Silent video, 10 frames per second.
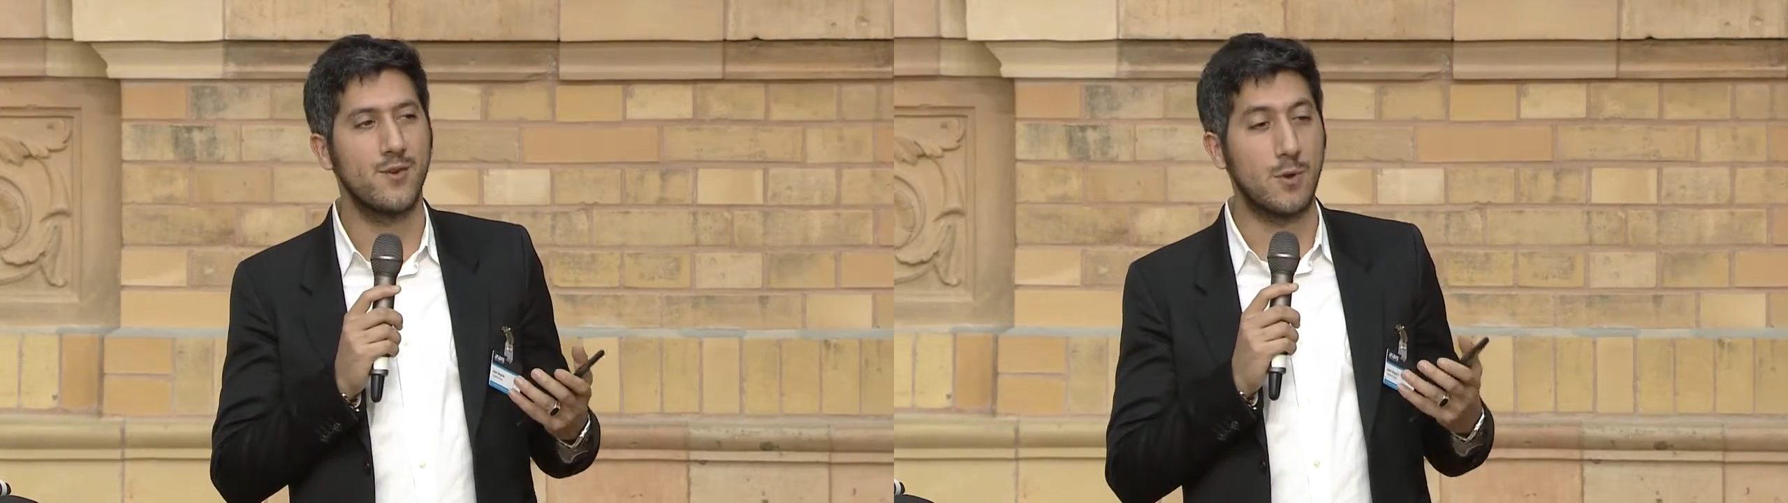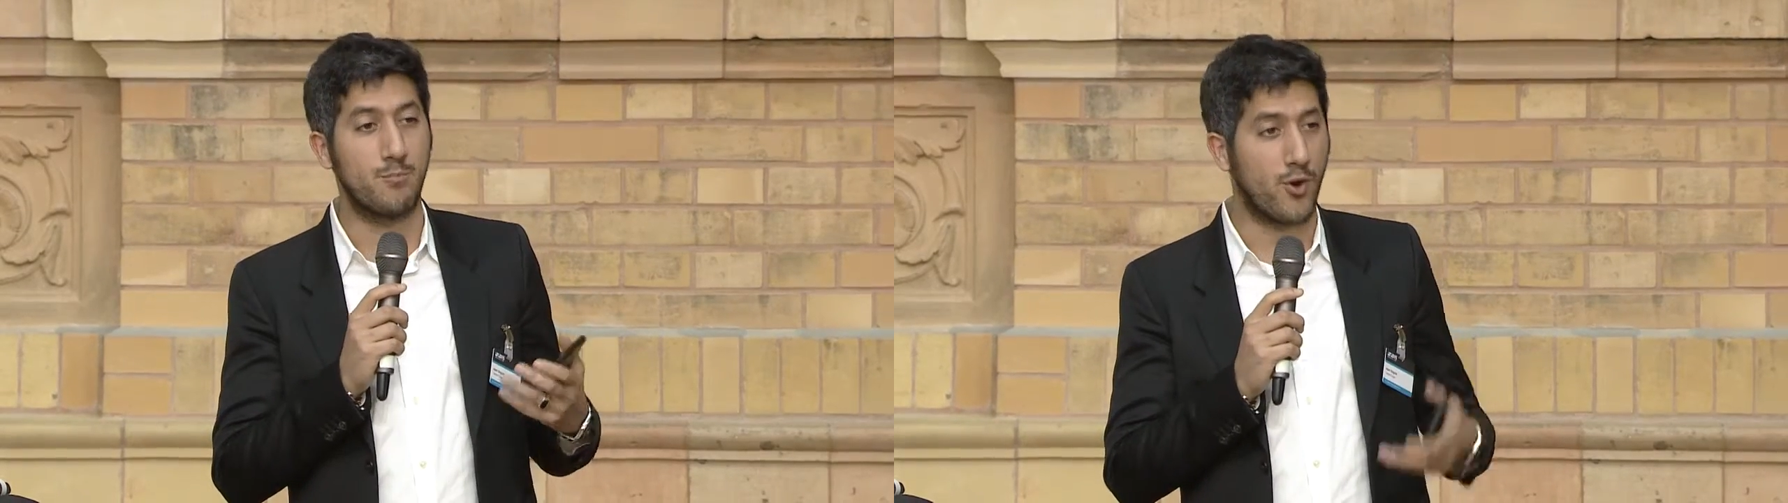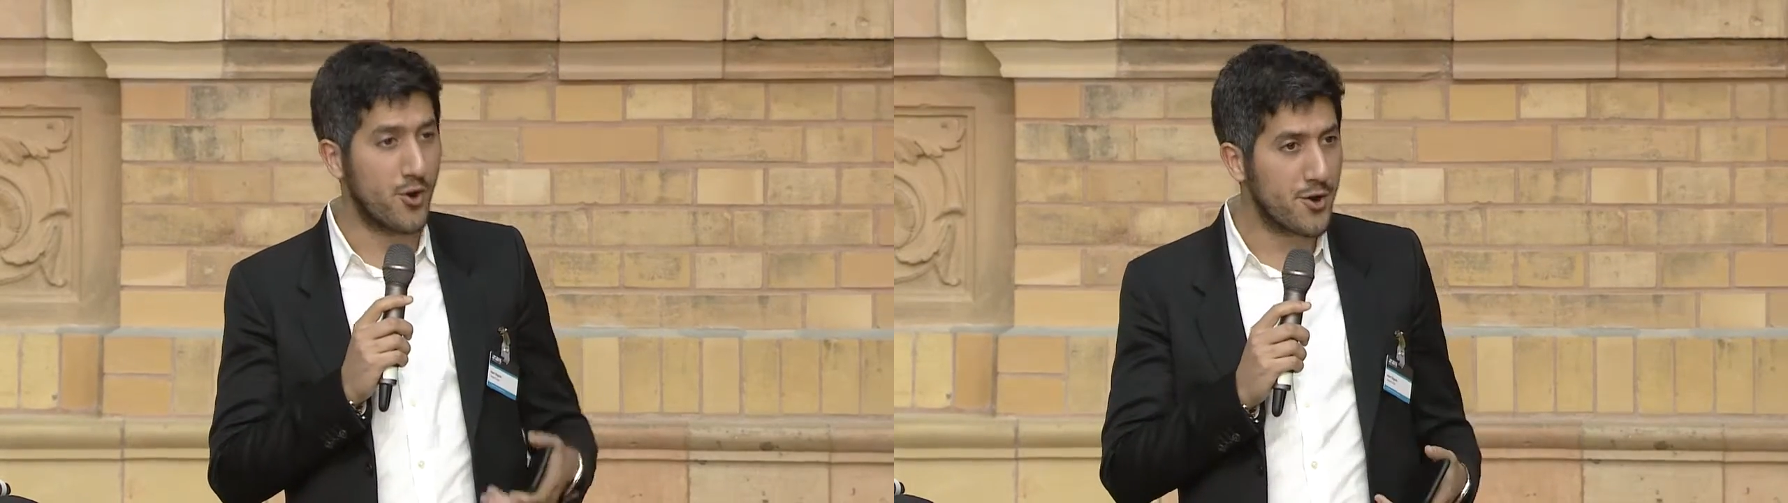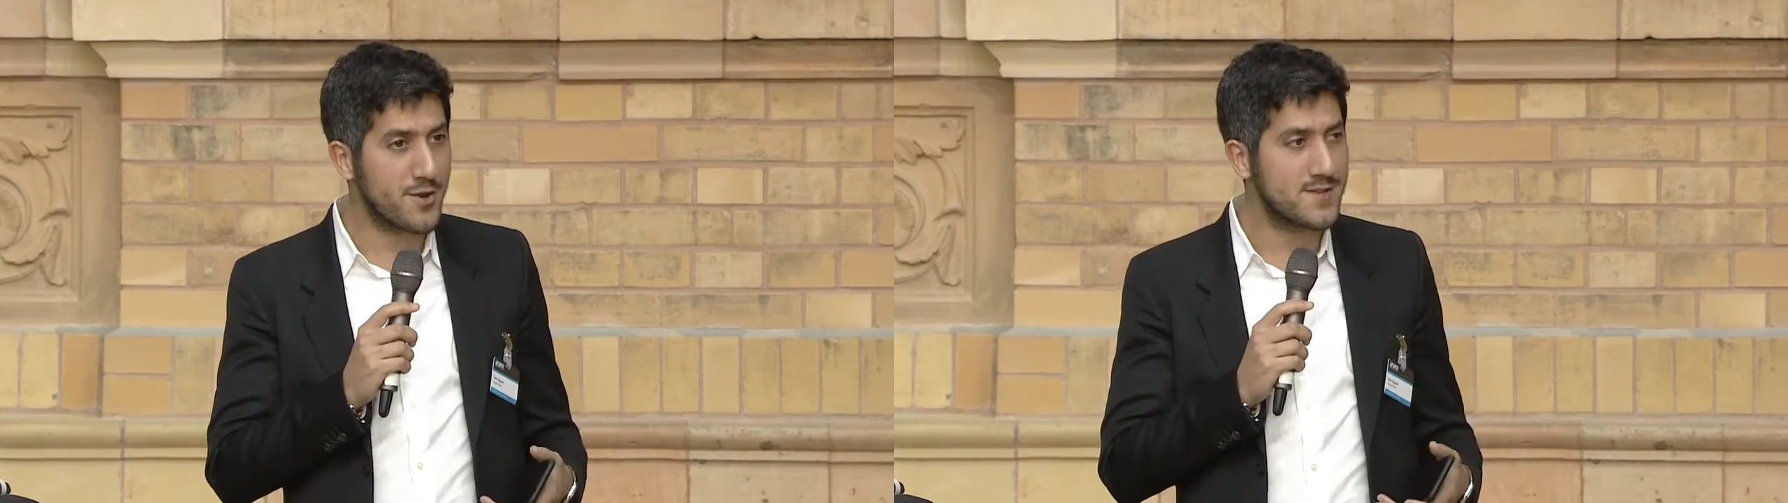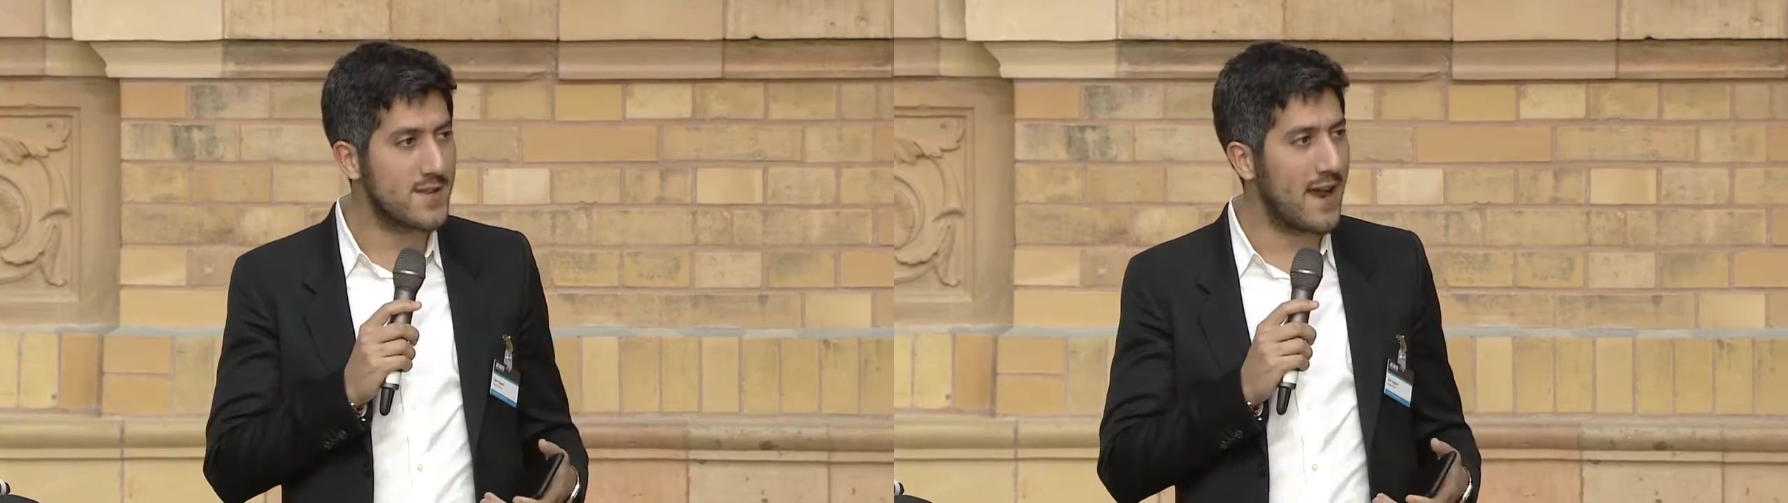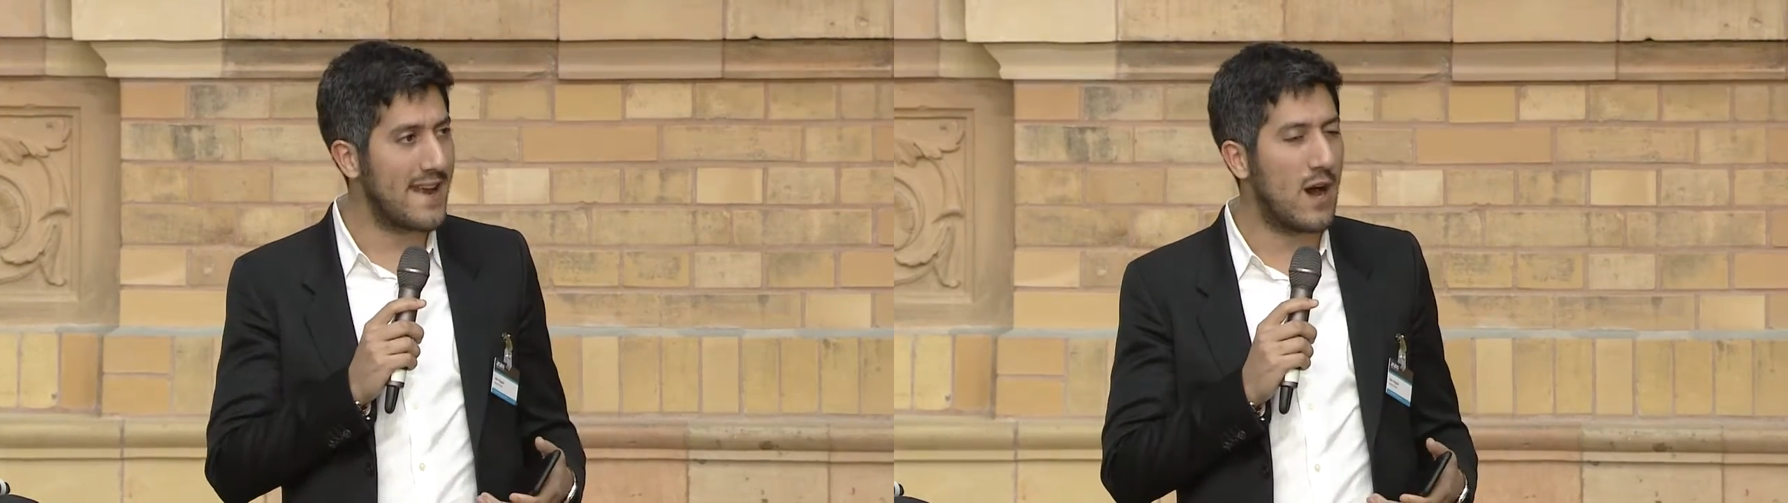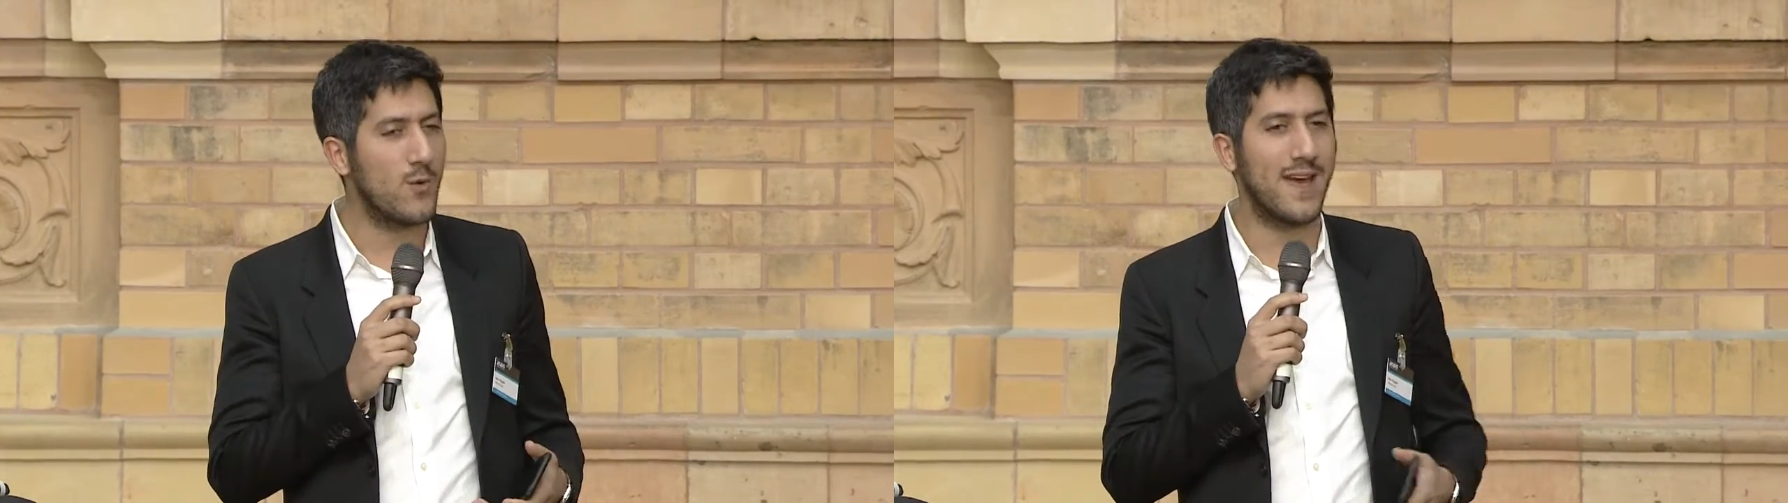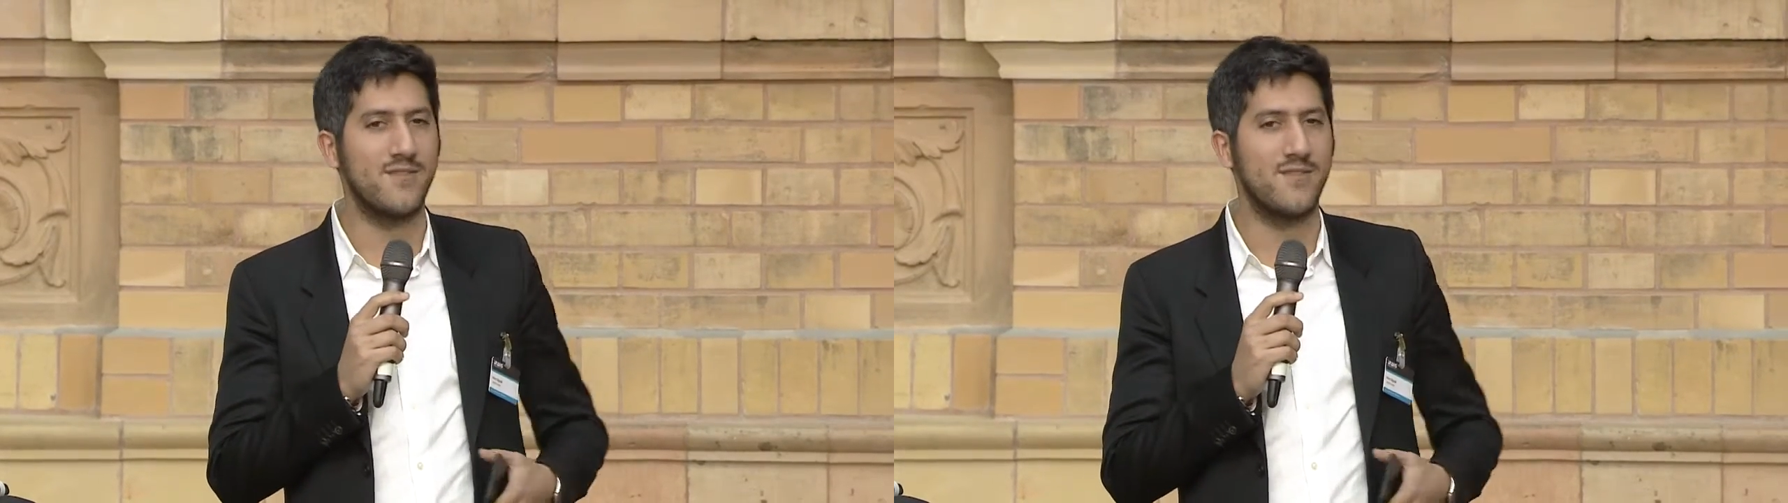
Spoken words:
reporters, and now we